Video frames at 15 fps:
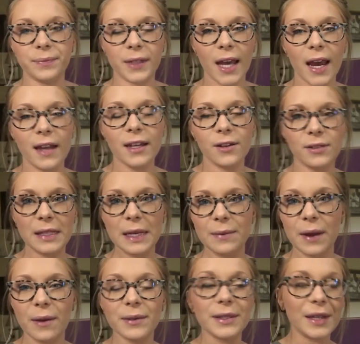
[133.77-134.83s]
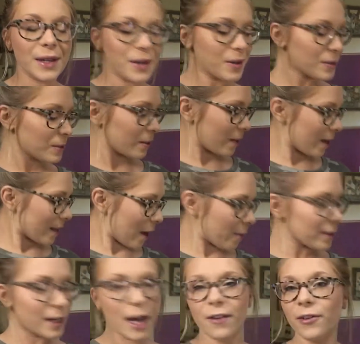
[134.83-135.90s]
candy used to eat when I was little, so I thought that
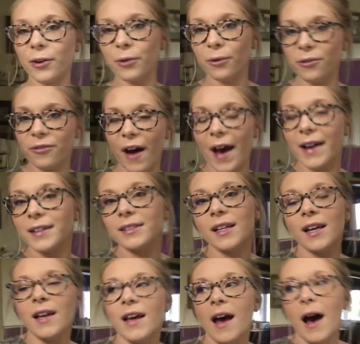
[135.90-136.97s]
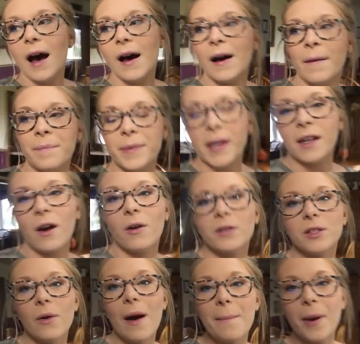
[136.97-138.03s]
was kind of a cool find. And
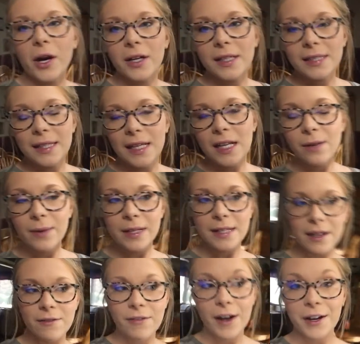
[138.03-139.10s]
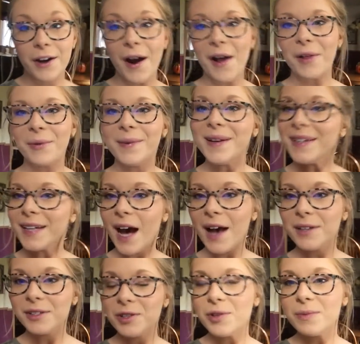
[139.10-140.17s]
also at Party City we did find our Halloween
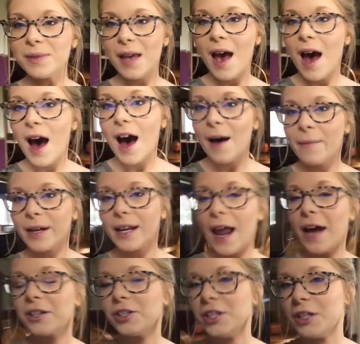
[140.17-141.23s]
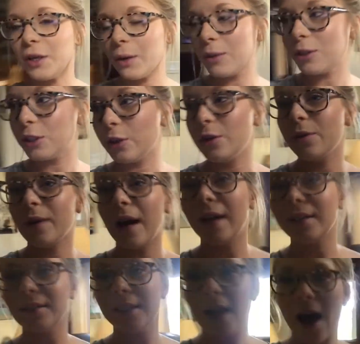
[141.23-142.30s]
costumes. I can actually go show you
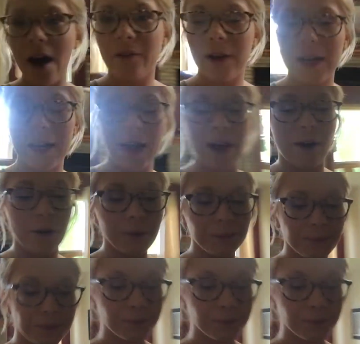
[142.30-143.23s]
guys that right now.